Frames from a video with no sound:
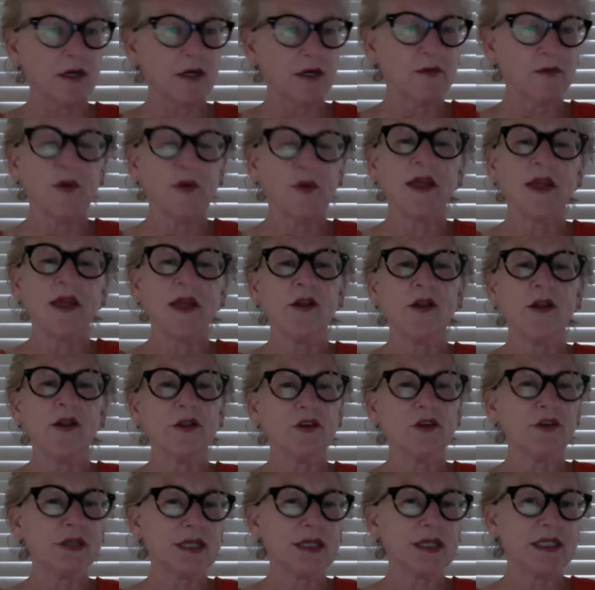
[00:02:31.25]
what they call a
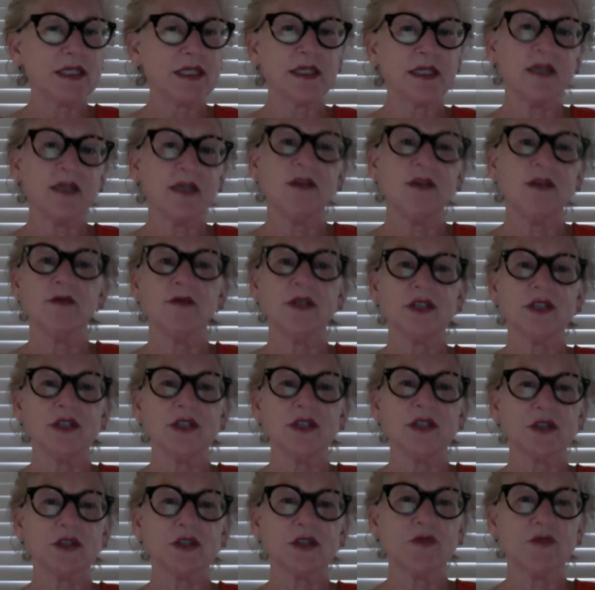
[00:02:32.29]
tresillo, which
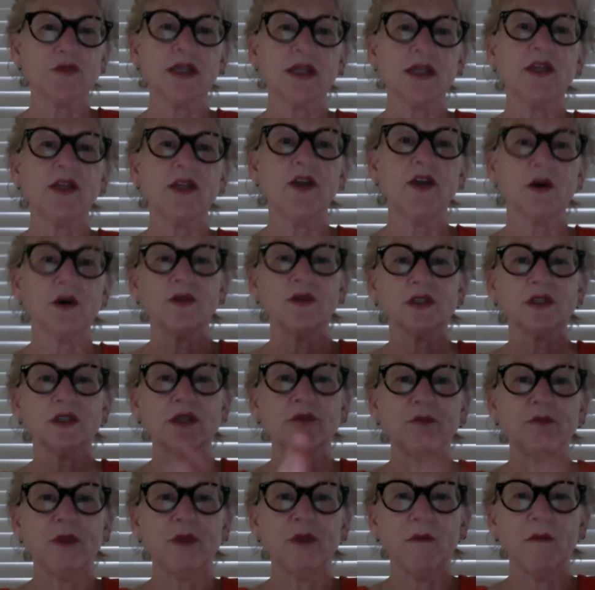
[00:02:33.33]
is 3
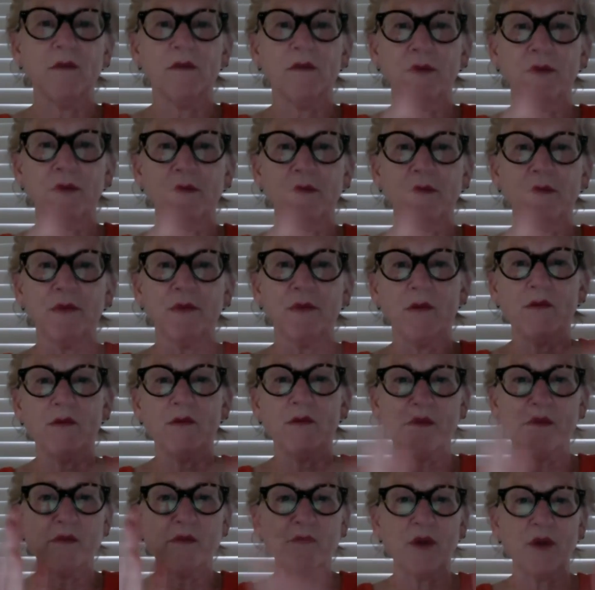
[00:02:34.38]
notes, bum, bum,
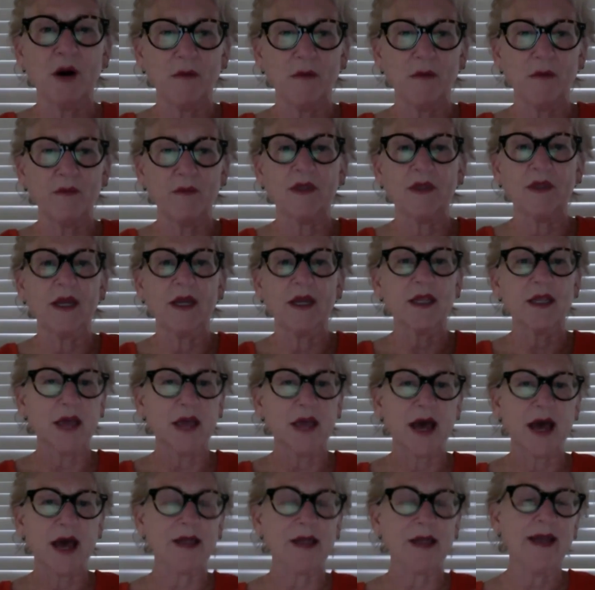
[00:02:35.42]
bum, like
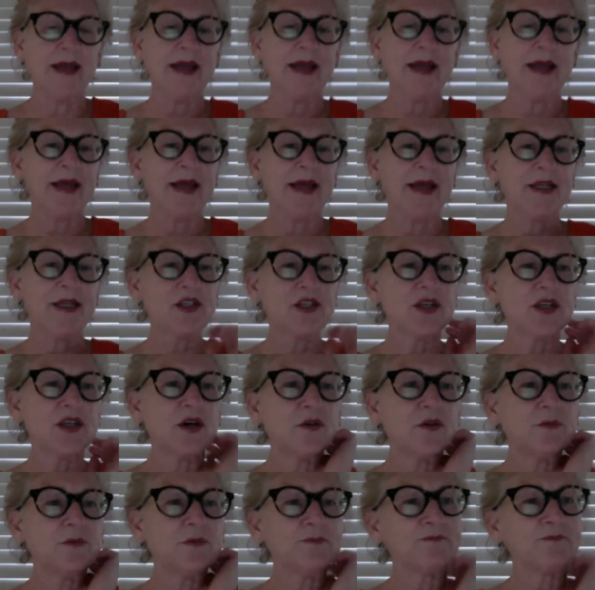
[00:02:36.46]
that. And
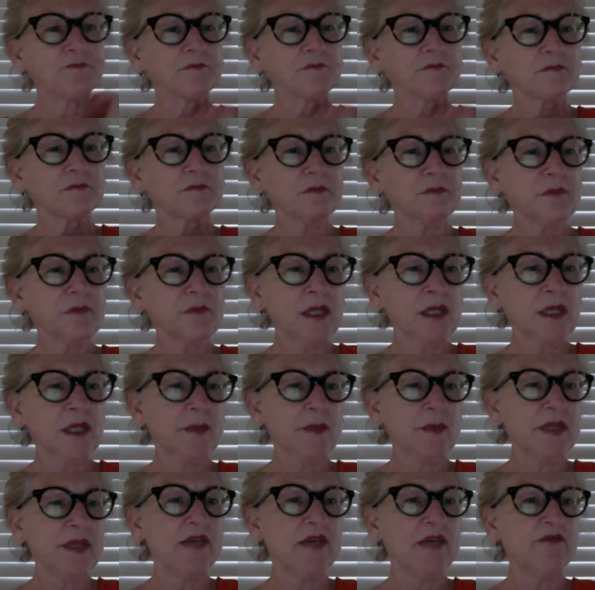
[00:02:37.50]
so let
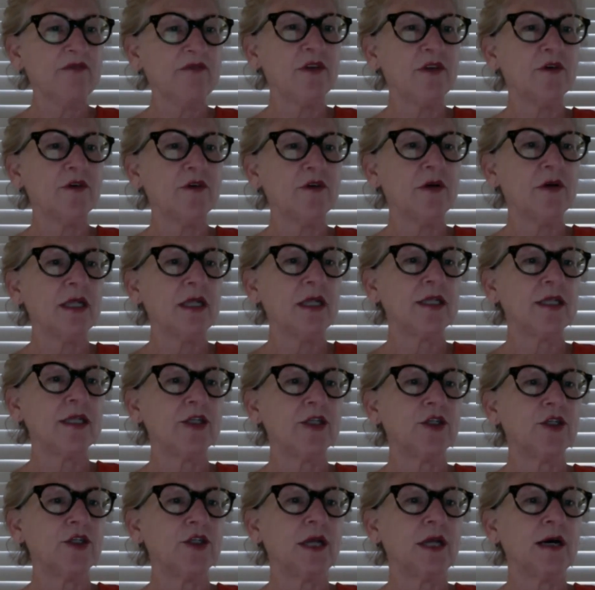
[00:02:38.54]
me give you a
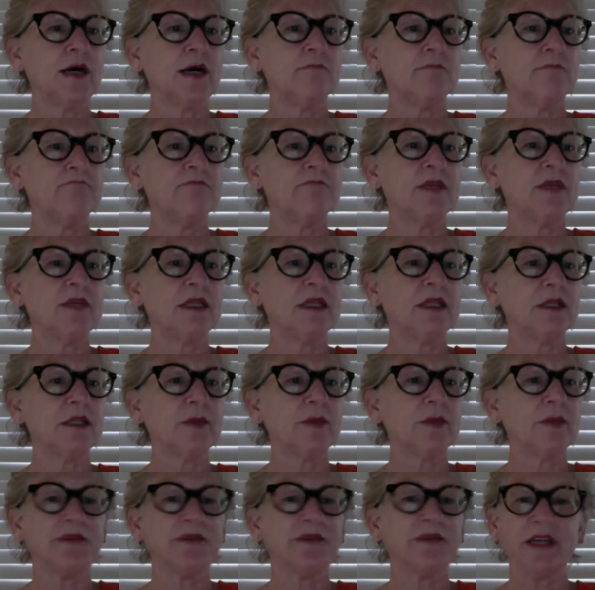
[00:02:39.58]
little
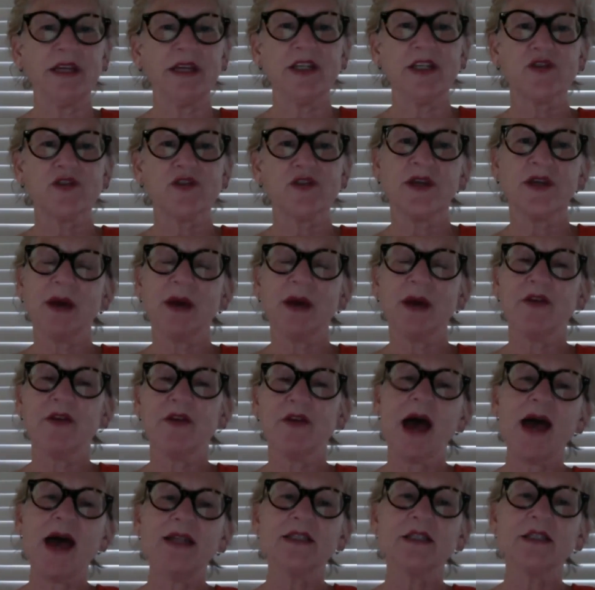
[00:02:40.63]
bit of history about
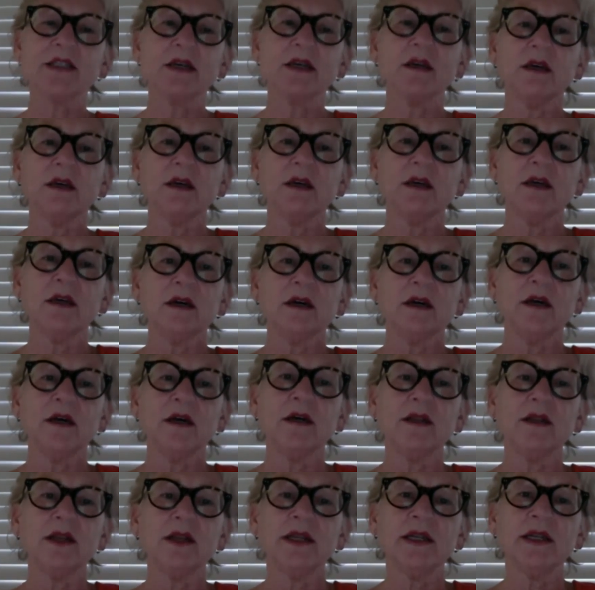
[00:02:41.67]
that.
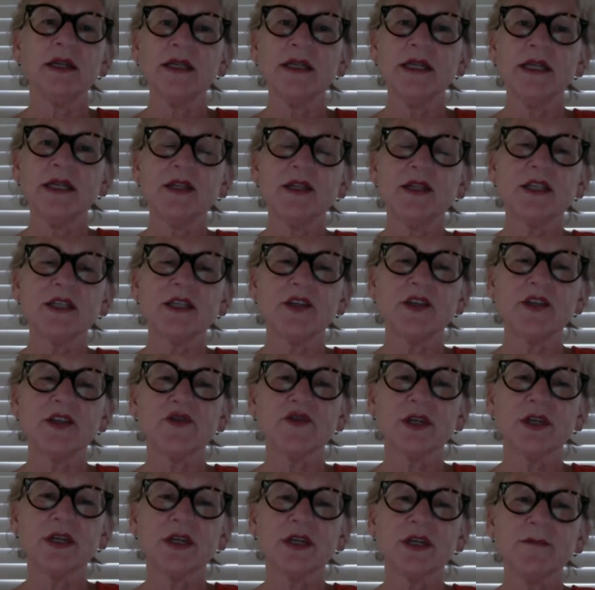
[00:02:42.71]
In the 19th
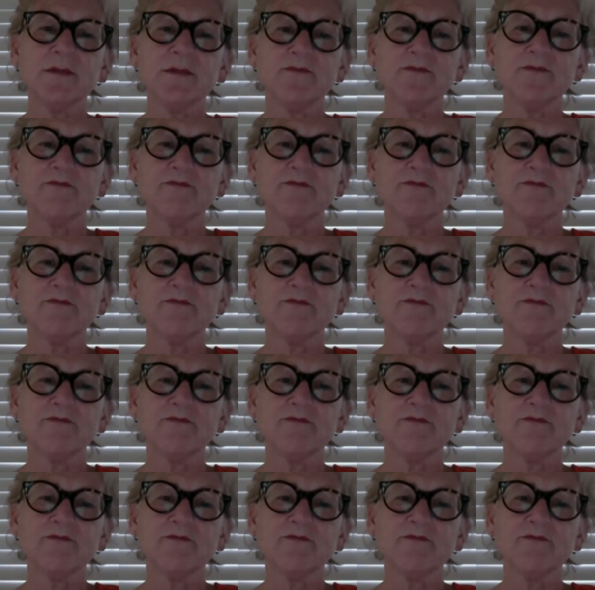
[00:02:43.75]
century,